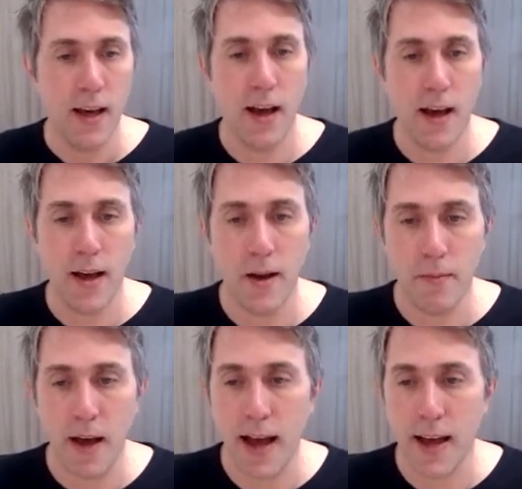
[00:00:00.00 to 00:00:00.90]

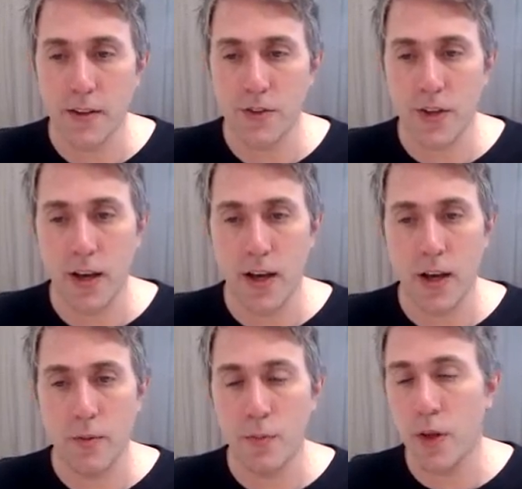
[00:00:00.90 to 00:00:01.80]
And
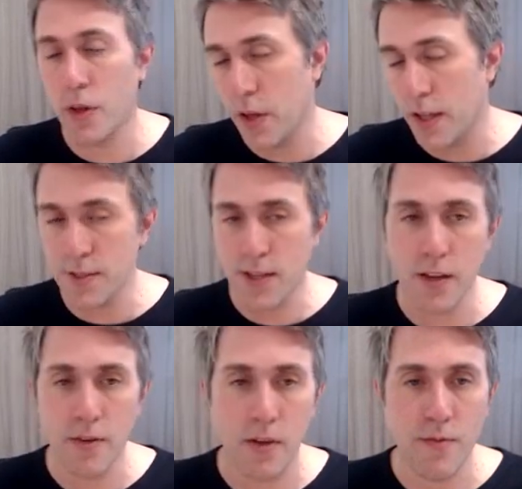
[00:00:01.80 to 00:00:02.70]
instead
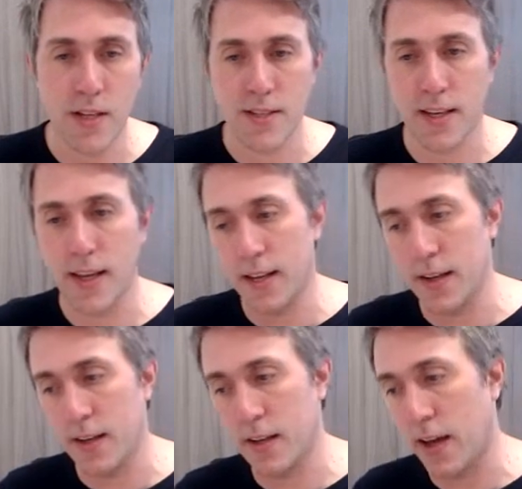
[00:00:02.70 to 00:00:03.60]
of investing
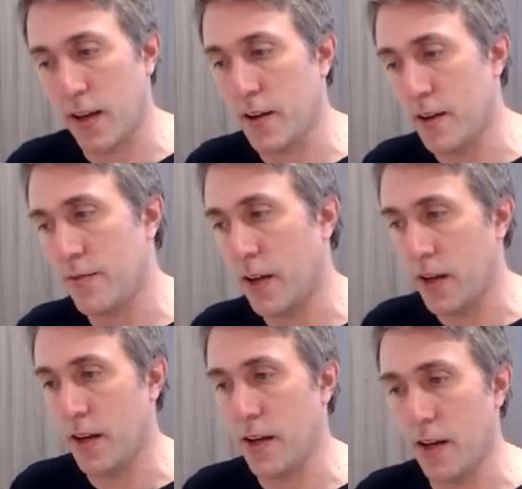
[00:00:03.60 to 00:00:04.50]
in kind
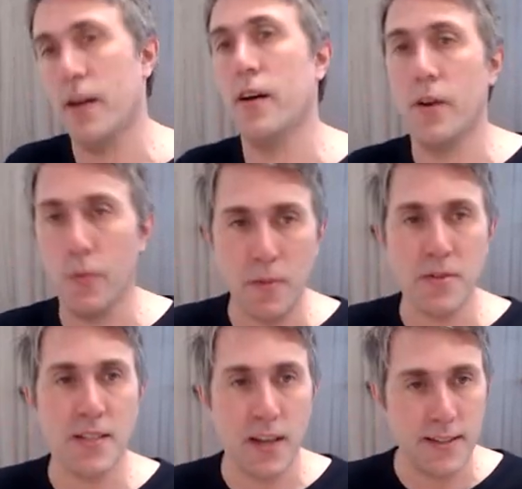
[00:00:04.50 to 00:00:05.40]
of web
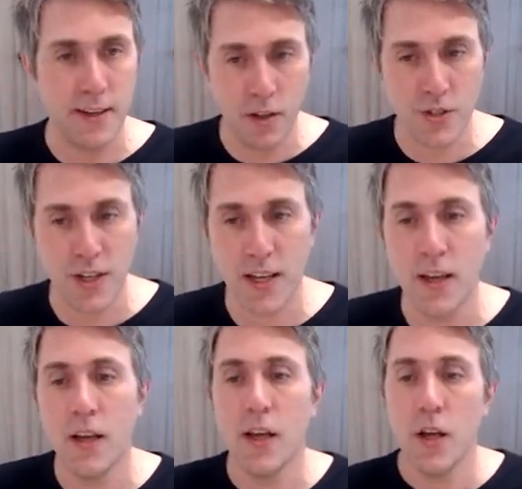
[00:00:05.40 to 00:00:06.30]
design technology,
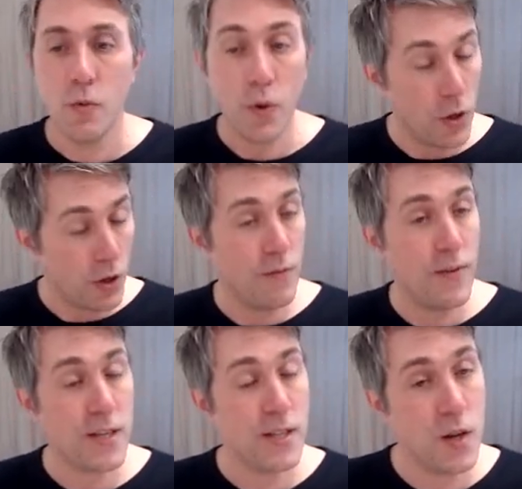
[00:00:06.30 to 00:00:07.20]
you can
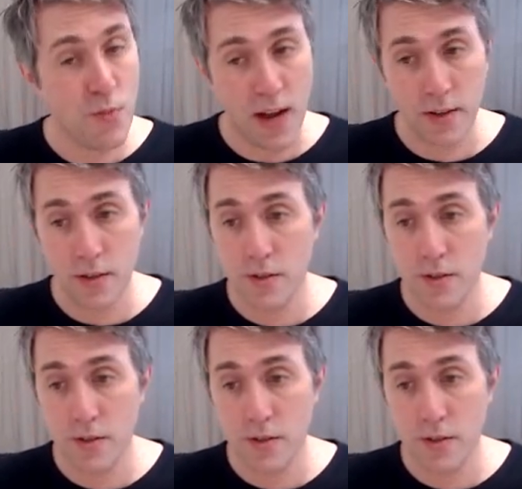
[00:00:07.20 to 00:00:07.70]
invest in your brand.